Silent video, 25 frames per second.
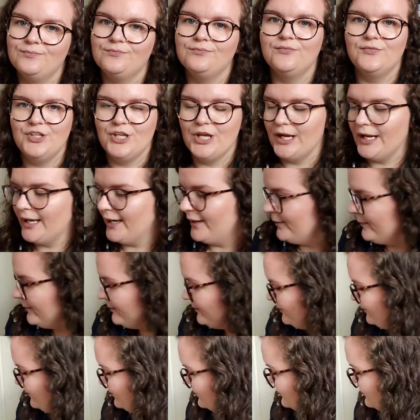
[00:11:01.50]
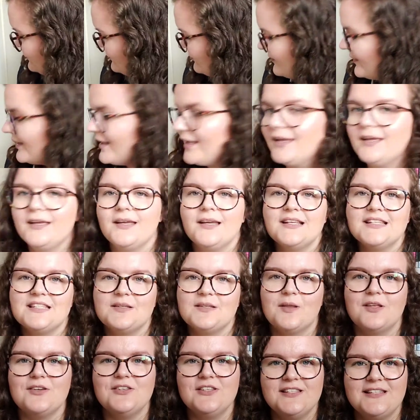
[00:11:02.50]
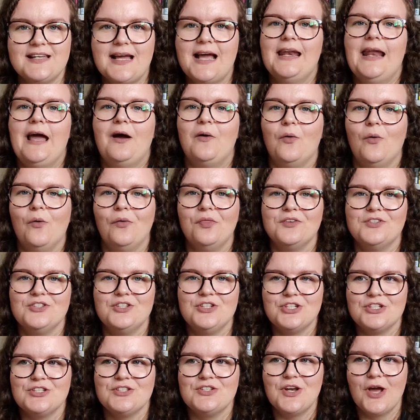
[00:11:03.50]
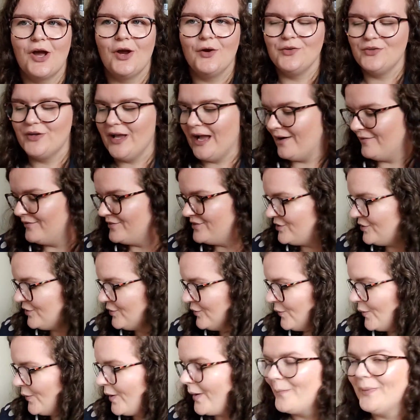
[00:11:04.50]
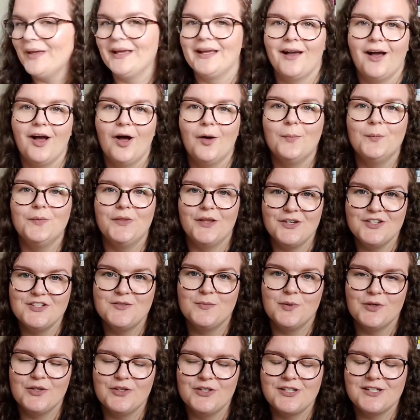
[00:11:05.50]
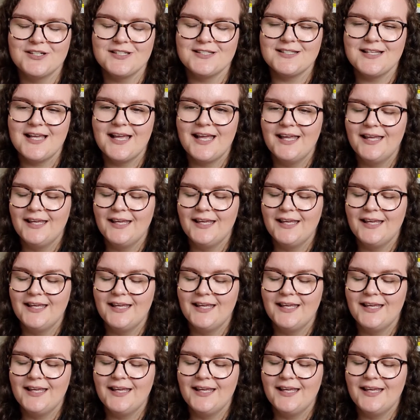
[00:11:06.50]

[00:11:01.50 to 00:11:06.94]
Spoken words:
you know, it's all those standout authors, you just know you have to pick up those books.